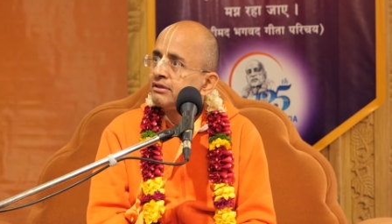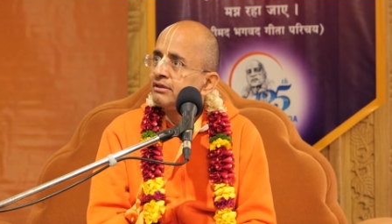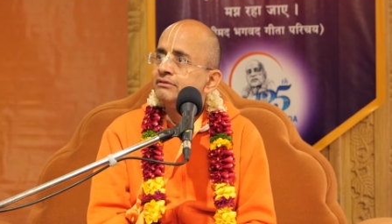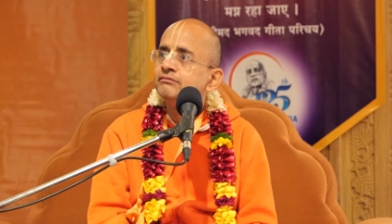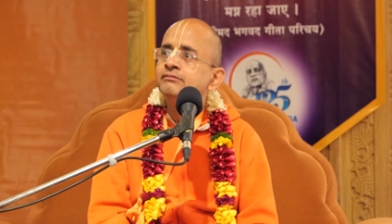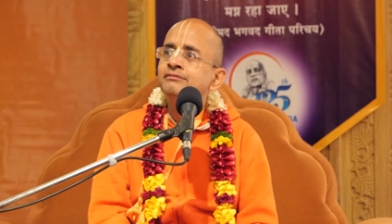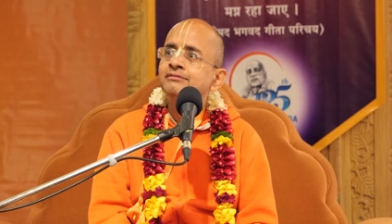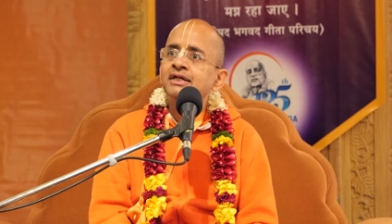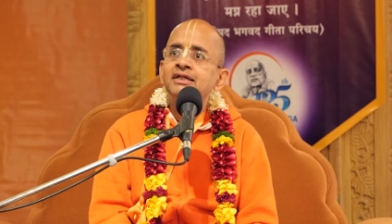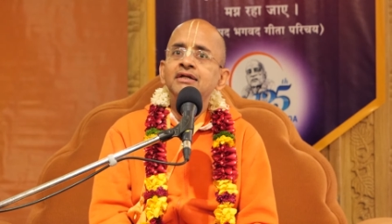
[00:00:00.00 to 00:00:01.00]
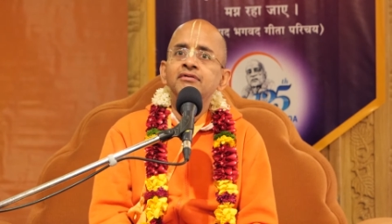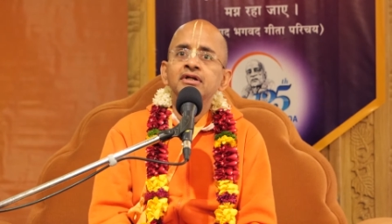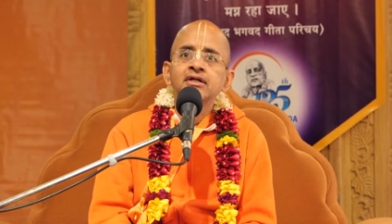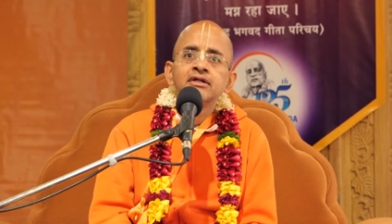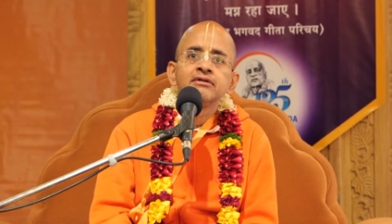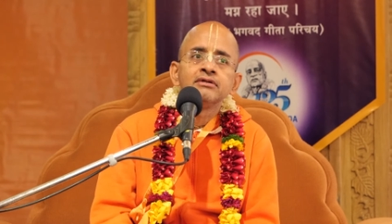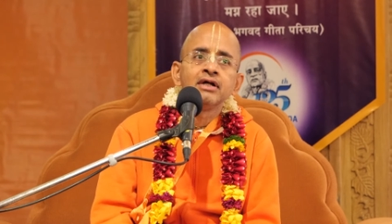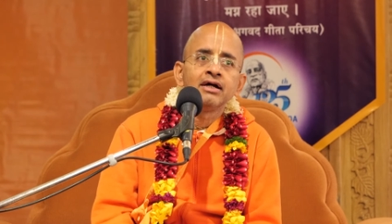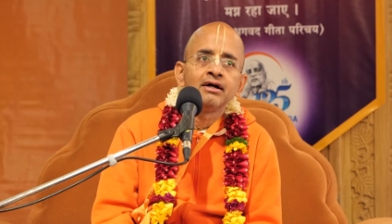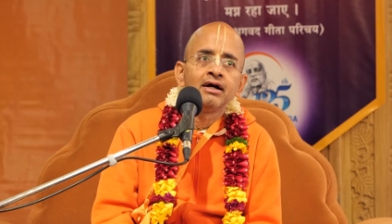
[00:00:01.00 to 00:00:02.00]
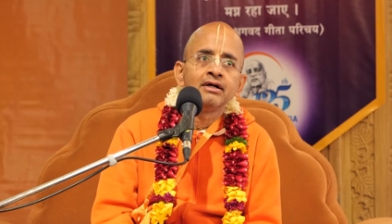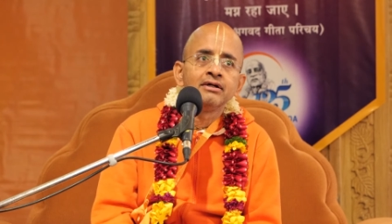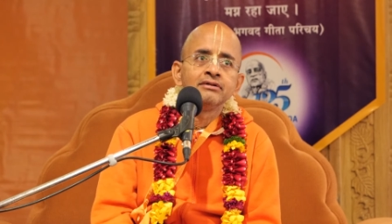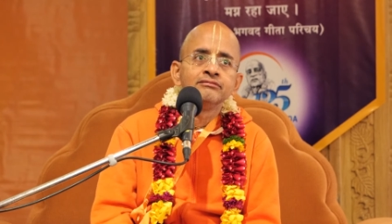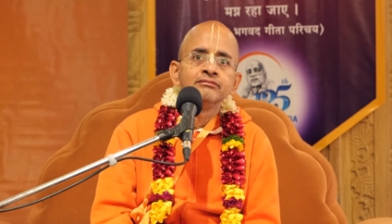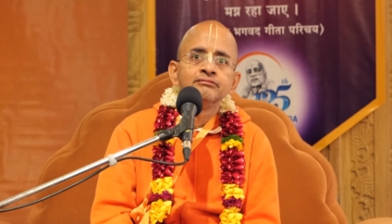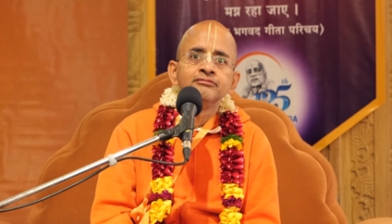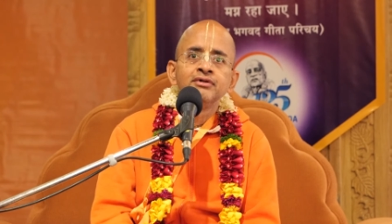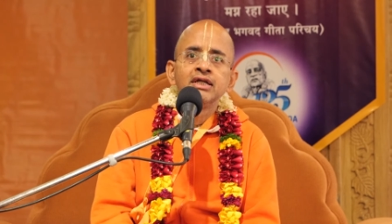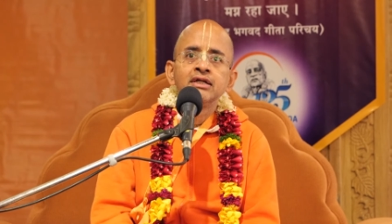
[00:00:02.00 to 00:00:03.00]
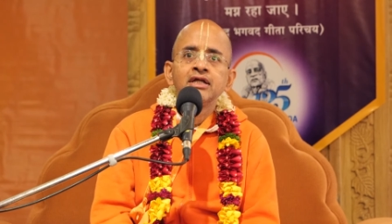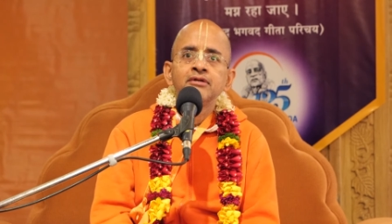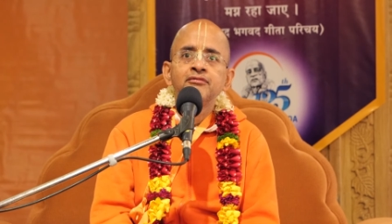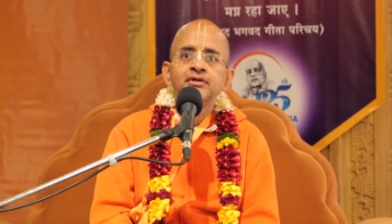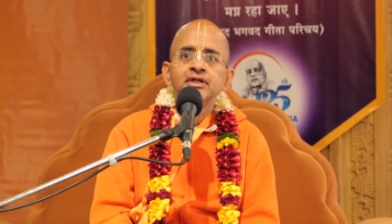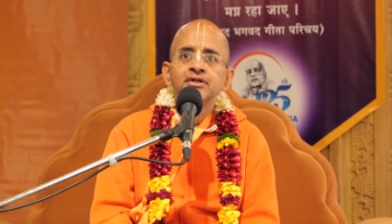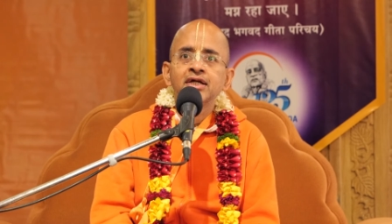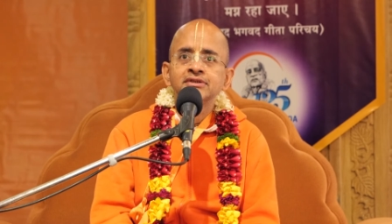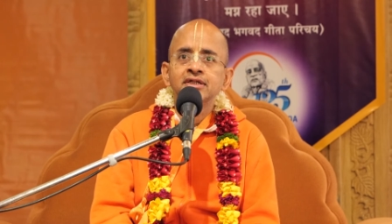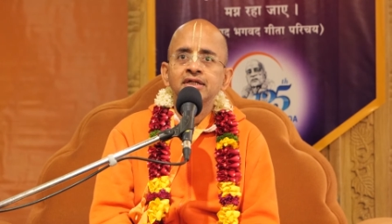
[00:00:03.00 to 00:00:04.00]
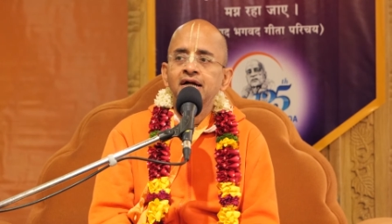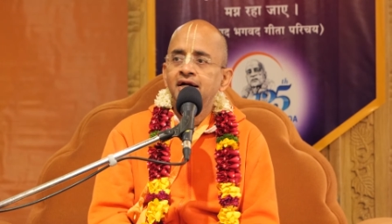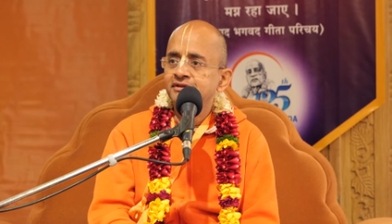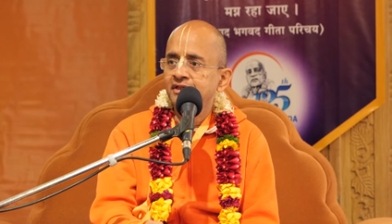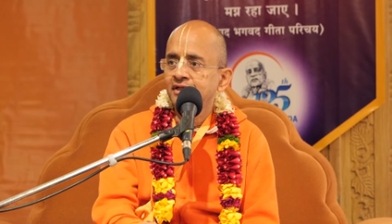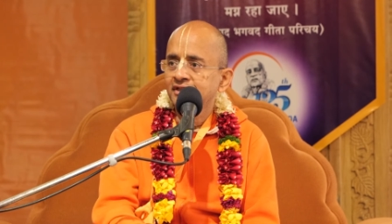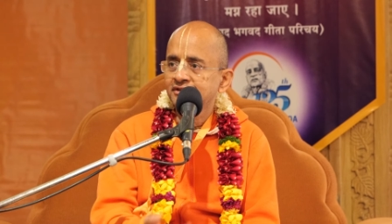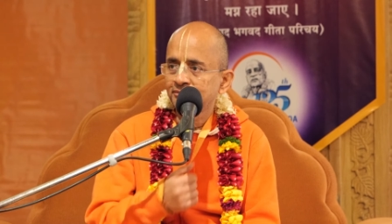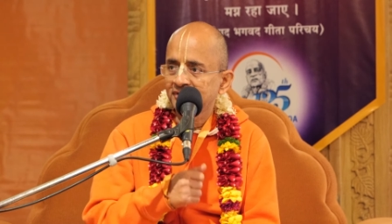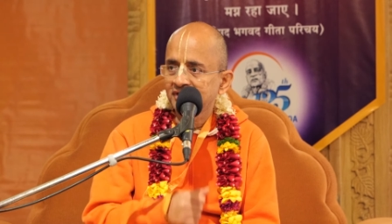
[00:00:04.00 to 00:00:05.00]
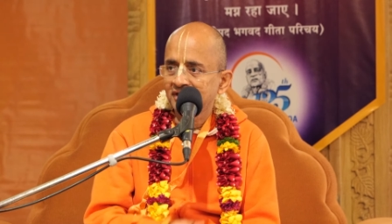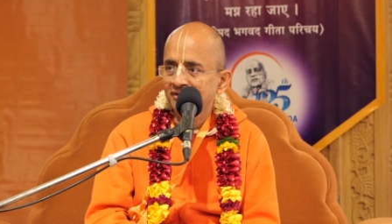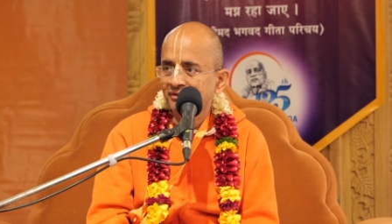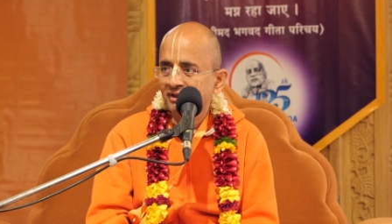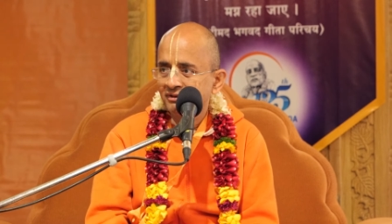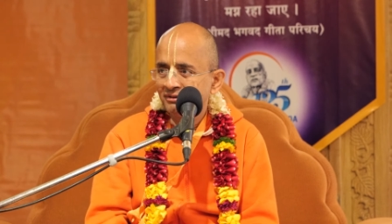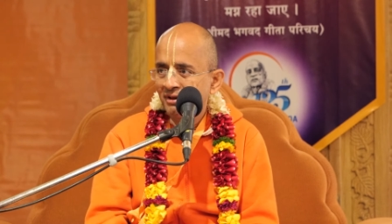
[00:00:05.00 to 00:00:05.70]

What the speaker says: Then they'll be willing to extend their hands and accept prasadam.